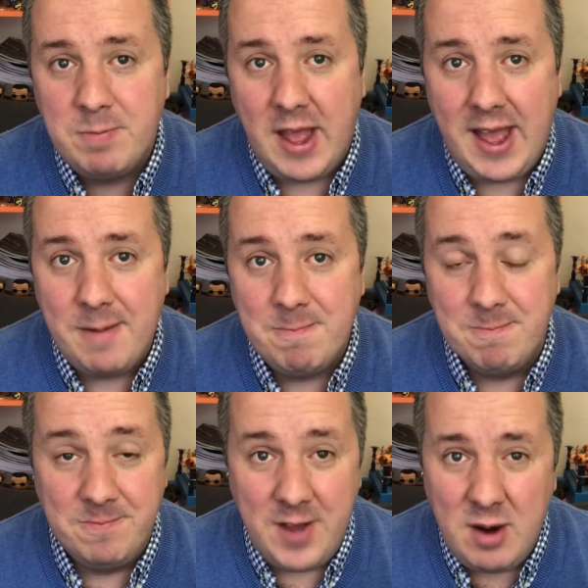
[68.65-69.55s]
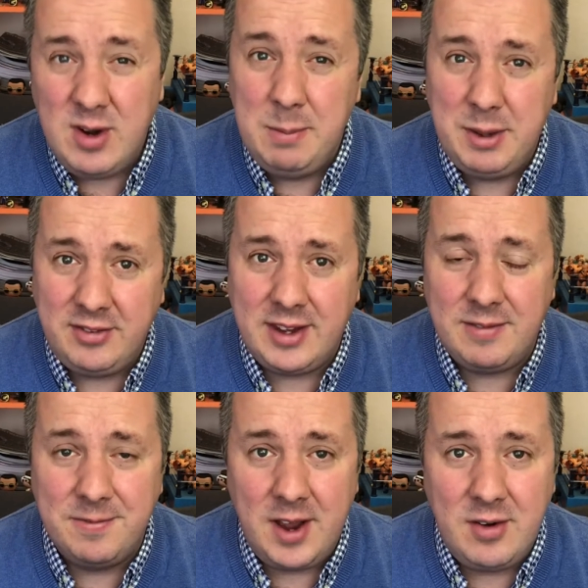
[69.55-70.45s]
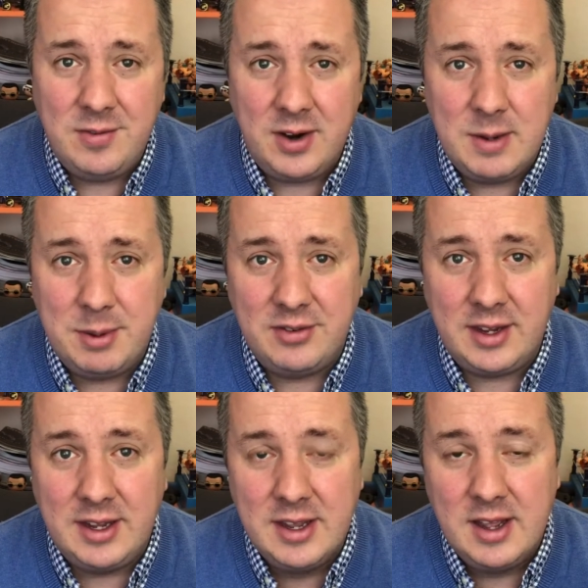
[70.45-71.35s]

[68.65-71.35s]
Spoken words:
and very busy, very, very busy.